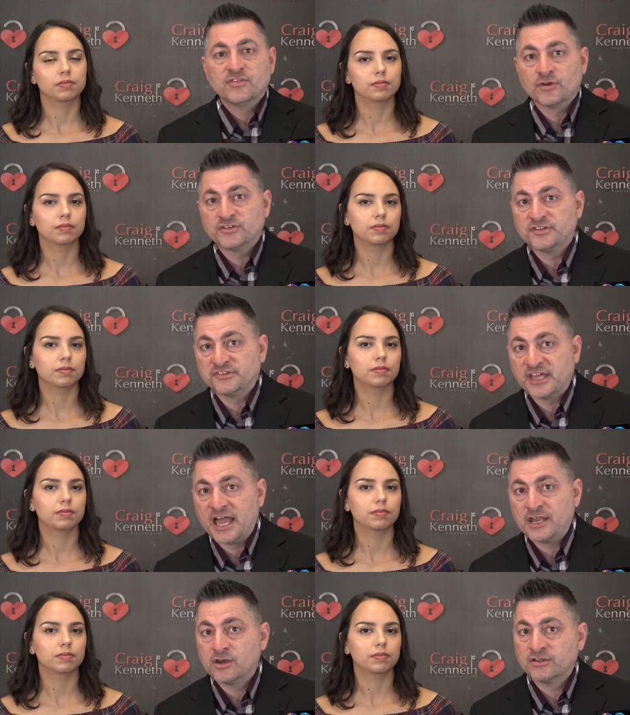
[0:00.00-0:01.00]
Speaker 1: their
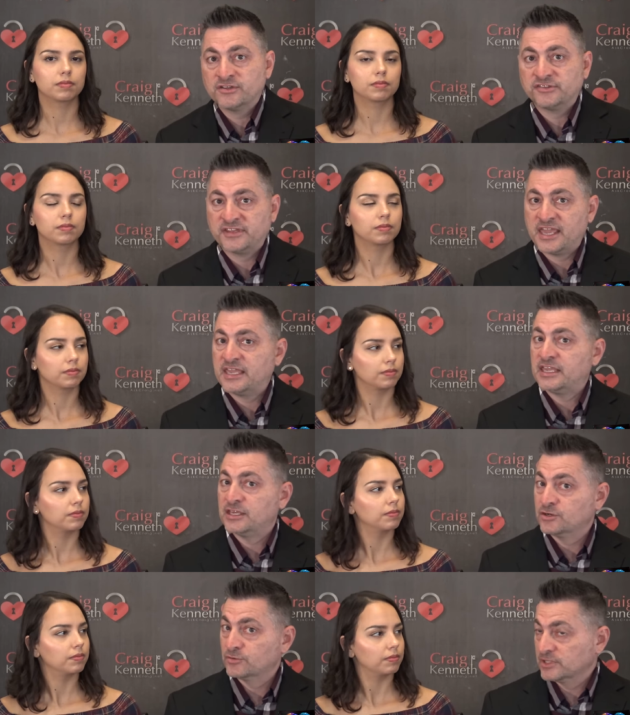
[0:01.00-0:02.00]
desire to stay
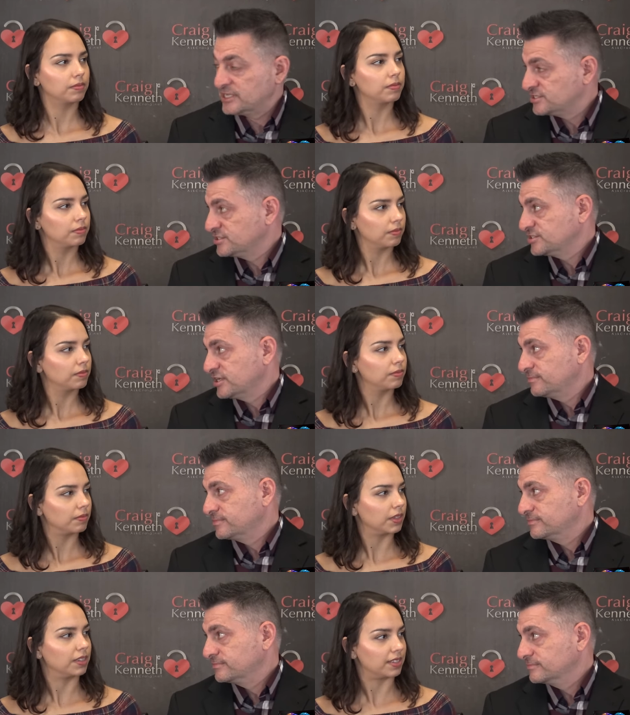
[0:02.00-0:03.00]
in a relationship.
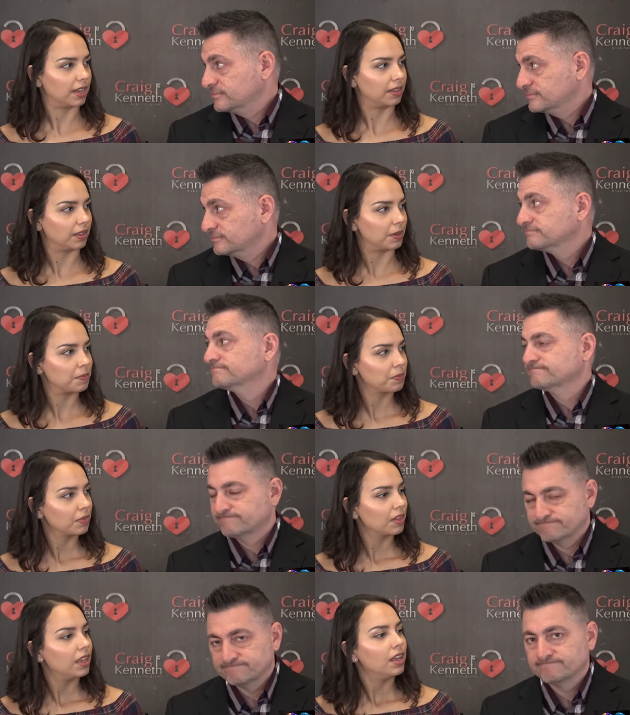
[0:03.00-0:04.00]
Speaker 2: Exactly.
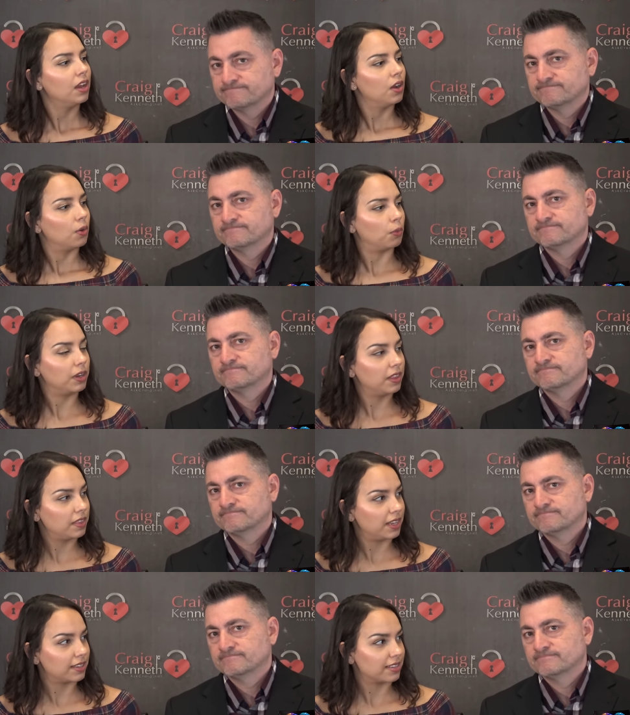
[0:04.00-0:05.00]
One of
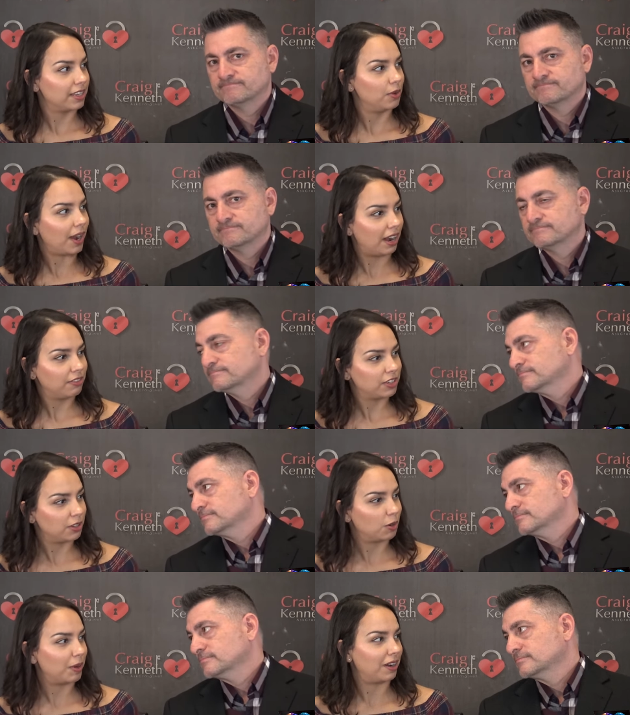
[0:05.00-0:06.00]
the things that you have to
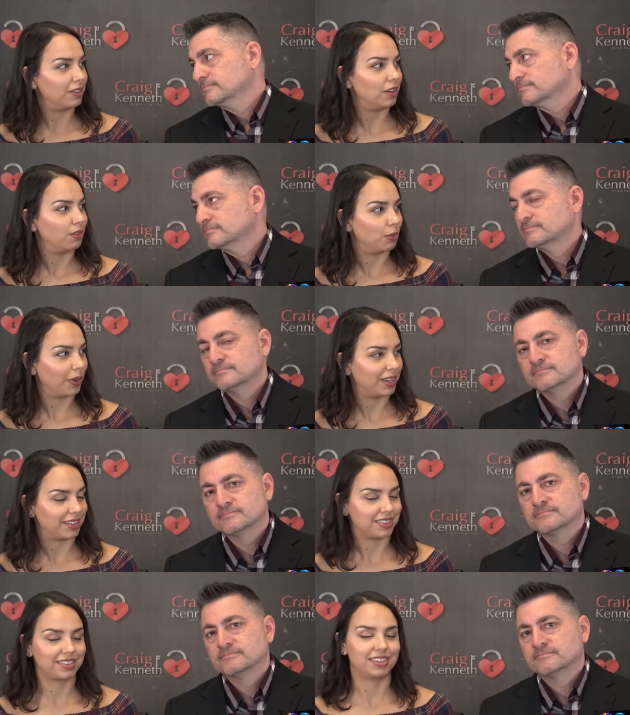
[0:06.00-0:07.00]
know about
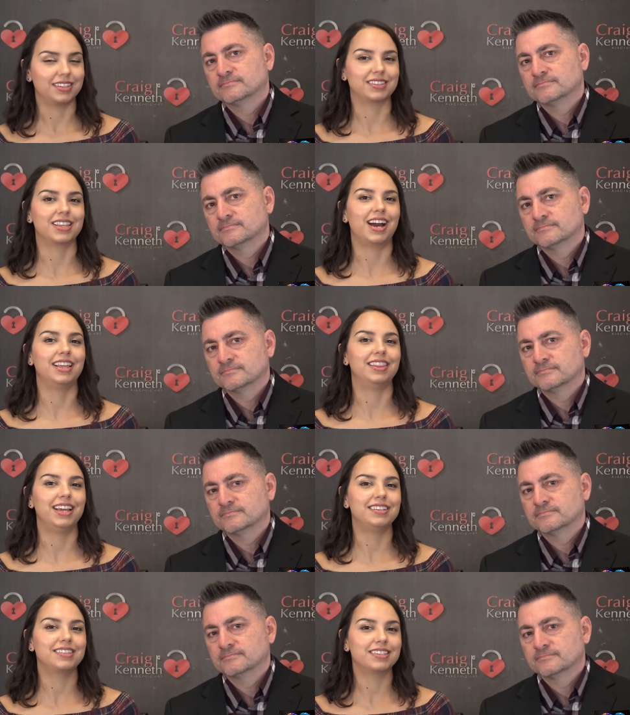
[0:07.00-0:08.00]
avoidance is that
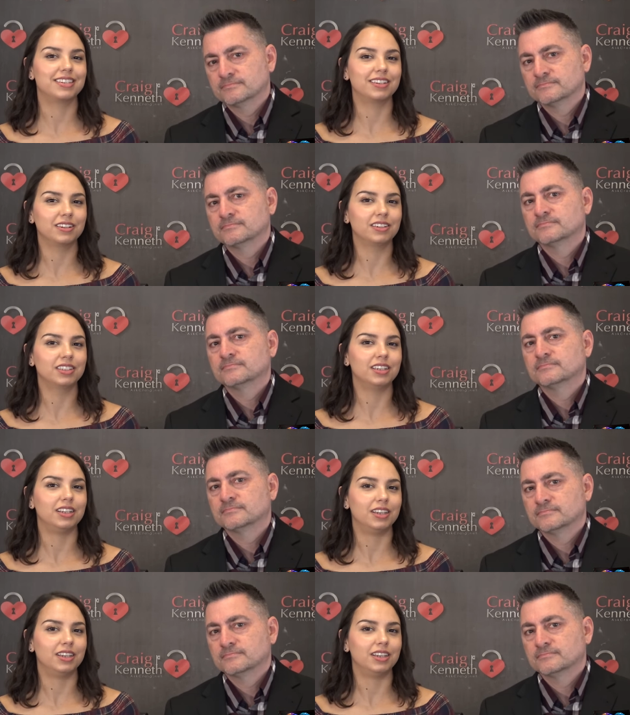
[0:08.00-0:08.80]
they still